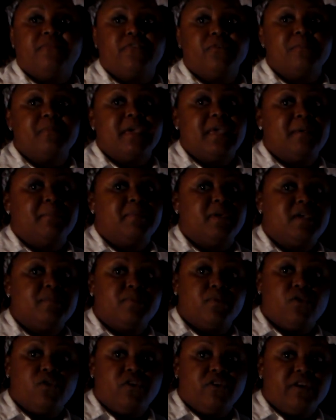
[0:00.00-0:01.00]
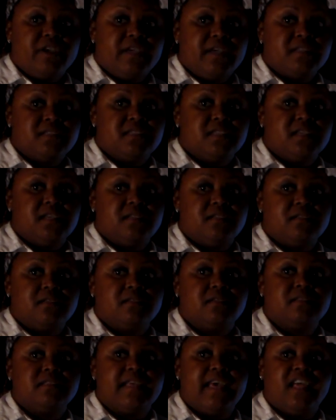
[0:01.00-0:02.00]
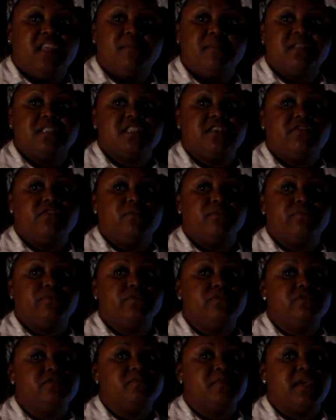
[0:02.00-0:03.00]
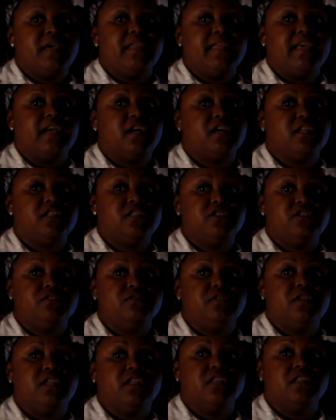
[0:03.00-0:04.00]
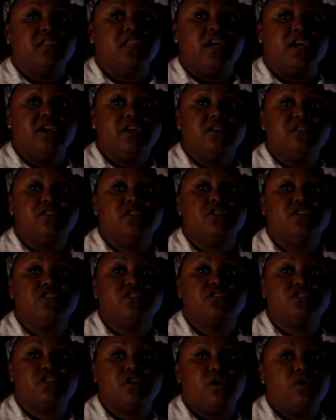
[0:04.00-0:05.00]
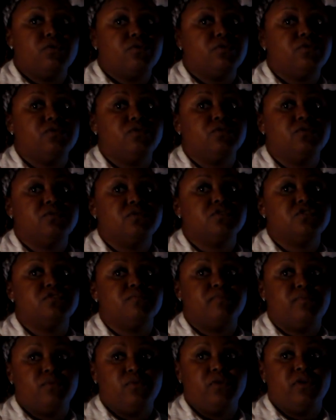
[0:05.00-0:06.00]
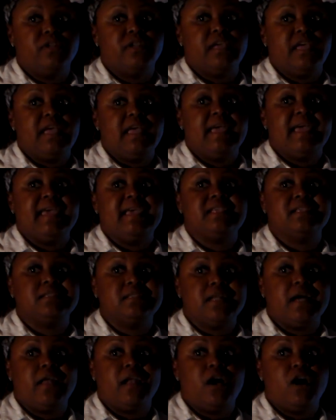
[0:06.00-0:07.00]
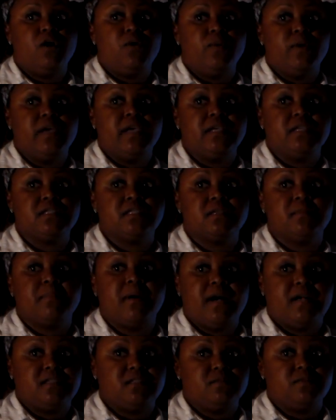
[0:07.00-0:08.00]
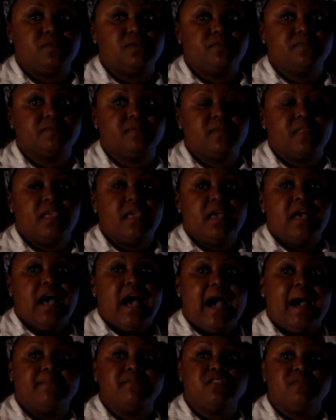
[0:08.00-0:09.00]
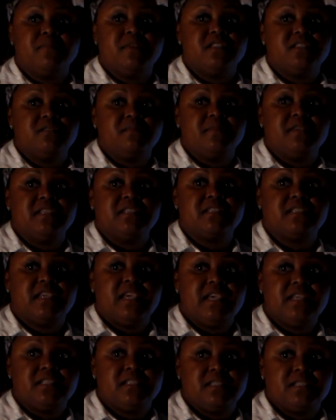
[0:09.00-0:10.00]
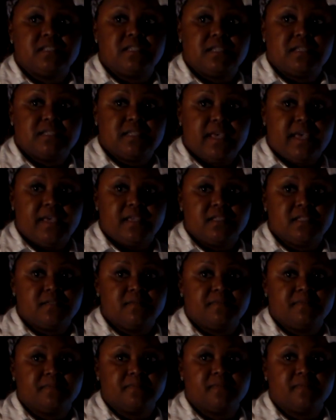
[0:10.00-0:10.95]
For being people oriented, the elements of improvement include learn total support is not always possible. Optimism is key to success.